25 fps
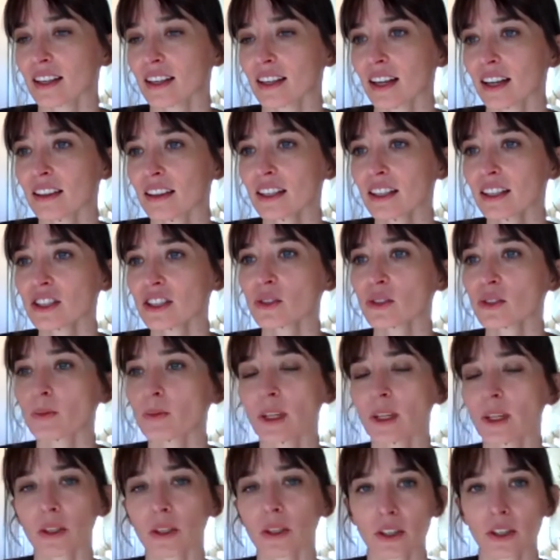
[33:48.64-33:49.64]
think just
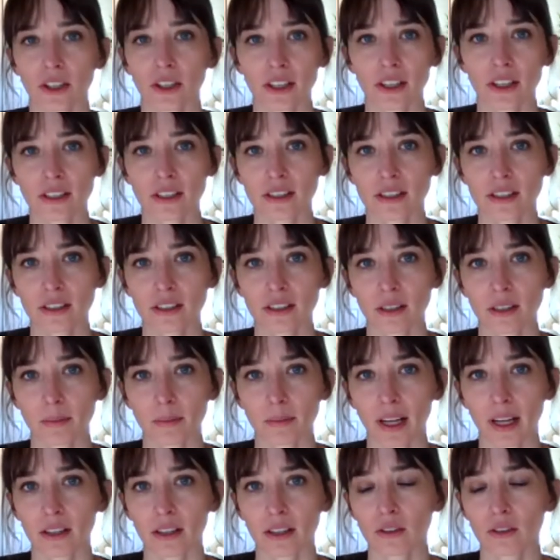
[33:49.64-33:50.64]
being curious
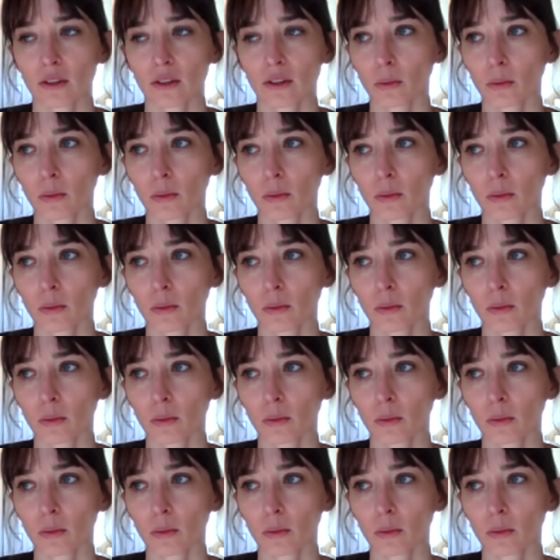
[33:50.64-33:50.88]
about the